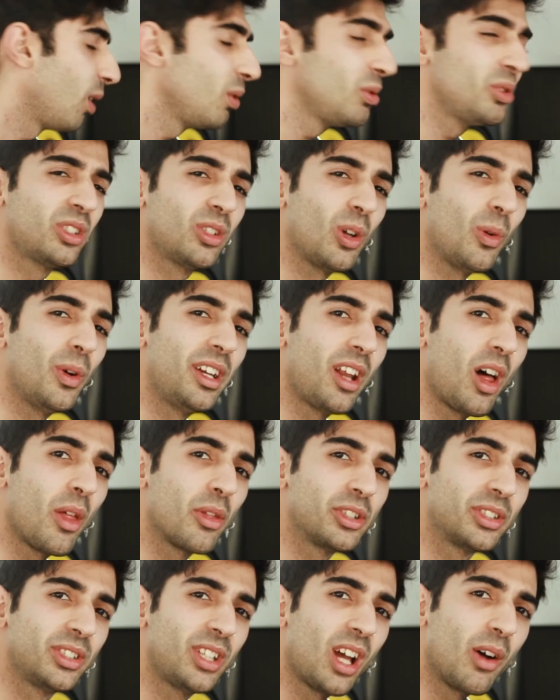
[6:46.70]
Also,
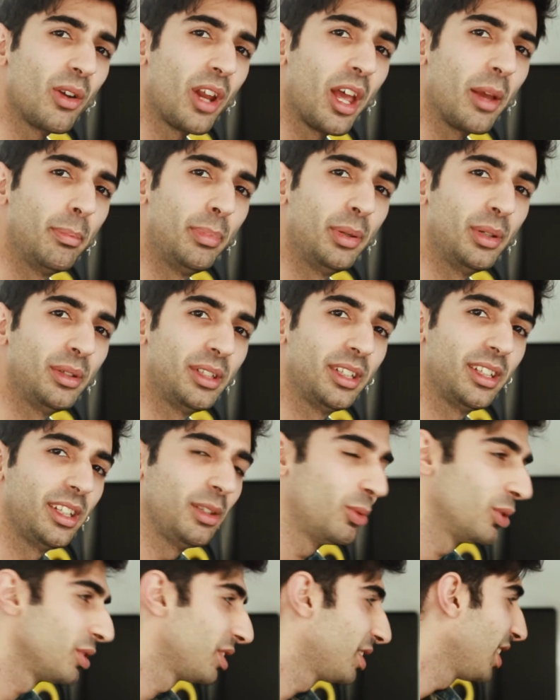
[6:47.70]
another sound I put,
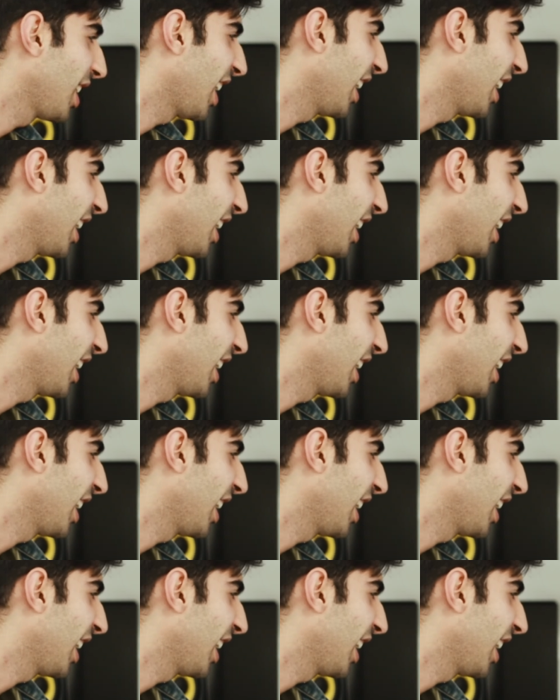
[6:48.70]
it was